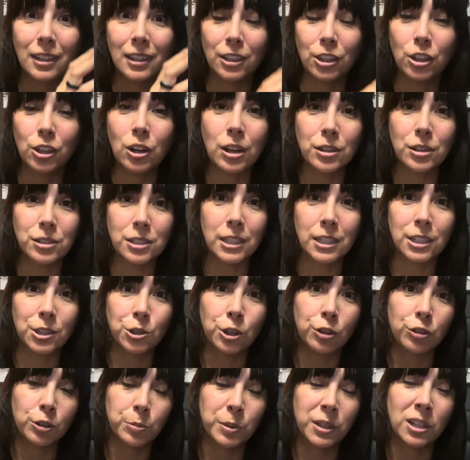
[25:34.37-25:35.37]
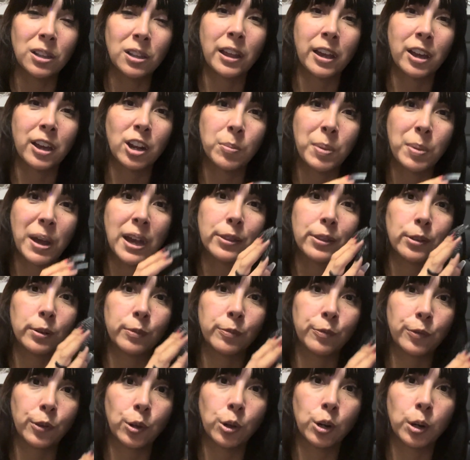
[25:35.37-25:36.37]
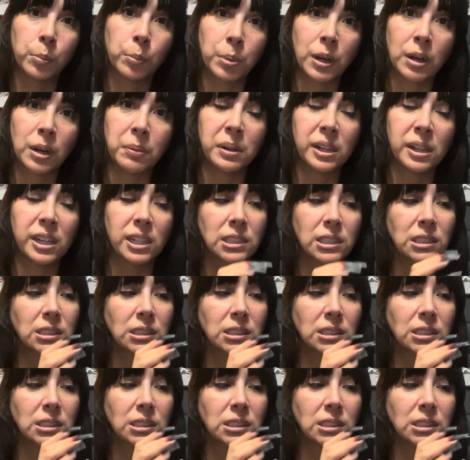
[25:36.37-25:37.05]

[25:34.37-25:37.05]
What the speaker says: You know how sick you have to be to lay on a bathroom floor in public?